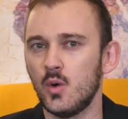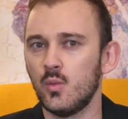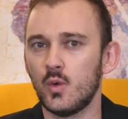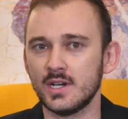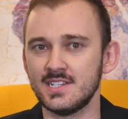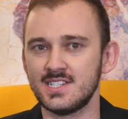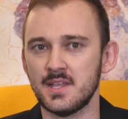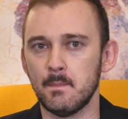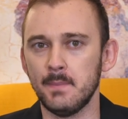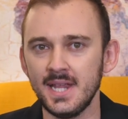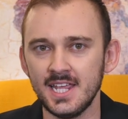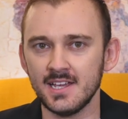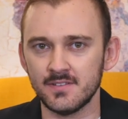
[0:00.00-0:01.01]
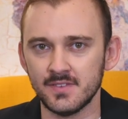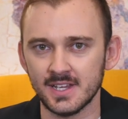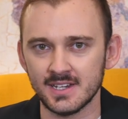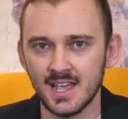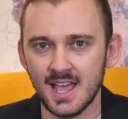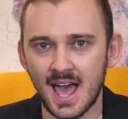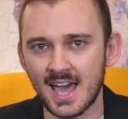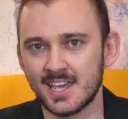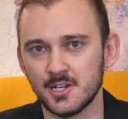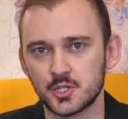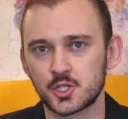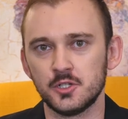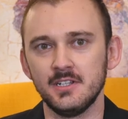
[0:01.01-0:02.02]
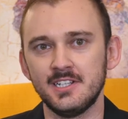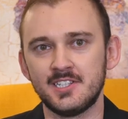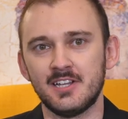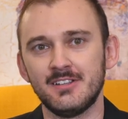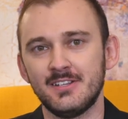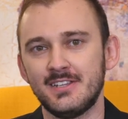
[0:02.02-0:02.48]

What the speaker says: know what is the meaning of it, I can surely tell